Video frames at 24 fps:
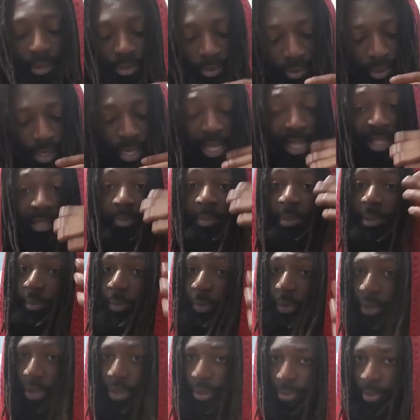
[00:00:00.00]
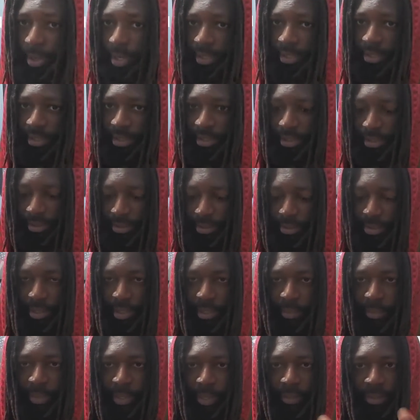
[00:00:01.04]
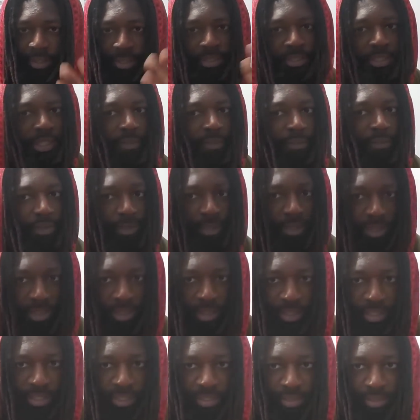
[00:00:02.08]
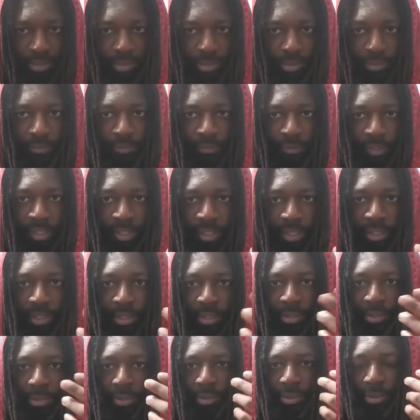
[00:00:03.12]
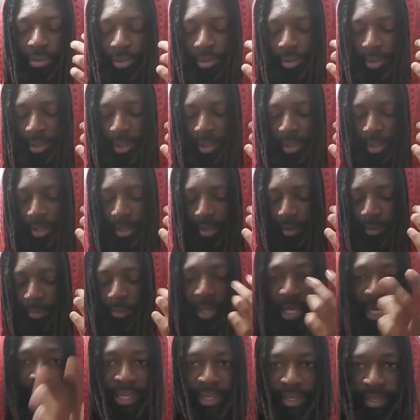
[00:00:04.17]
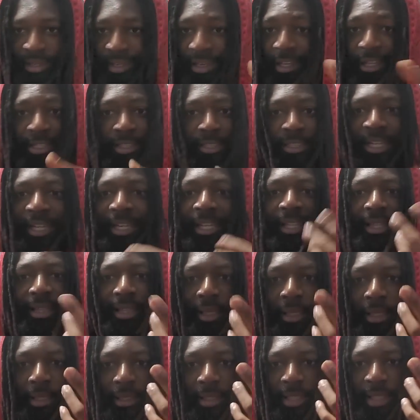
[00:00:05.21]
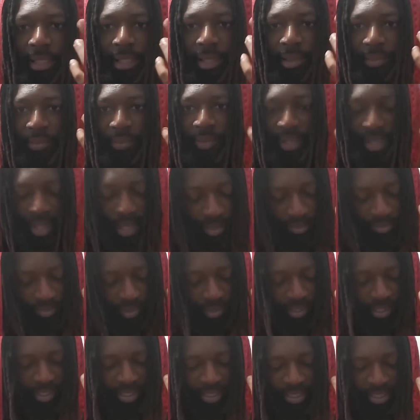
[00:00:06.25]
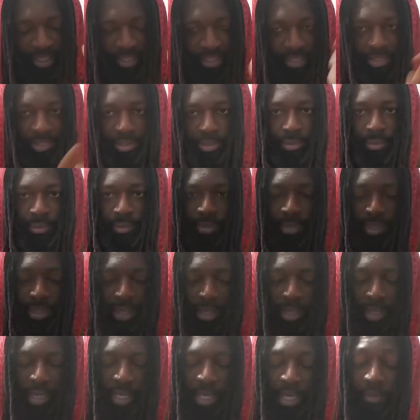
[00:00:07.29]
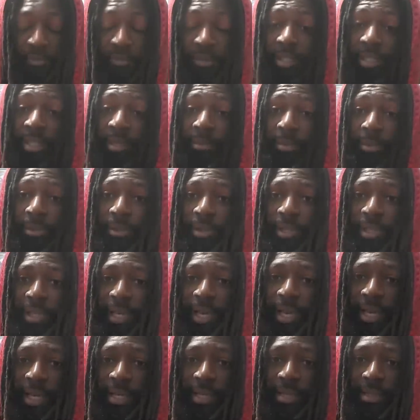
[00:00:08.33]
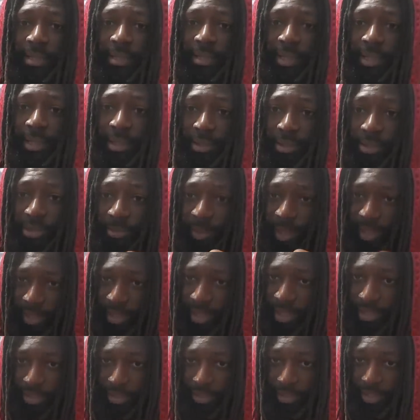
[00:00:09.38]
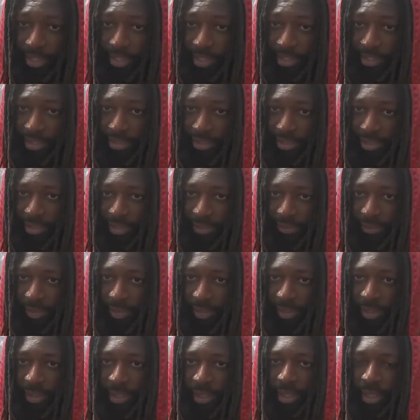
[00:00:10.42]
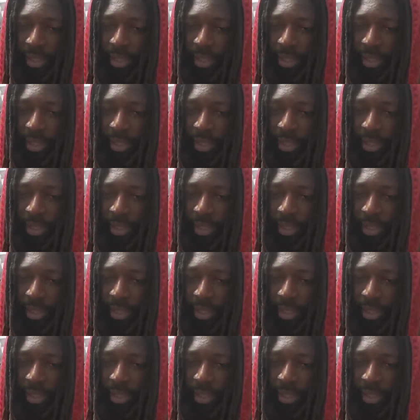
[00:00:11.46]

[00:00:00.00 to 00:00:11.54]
to ask me more questions about the stuff you see on these YouTube videos or buying guns or anything dealing with gun related issues, I really implore you guys to go to my consultation service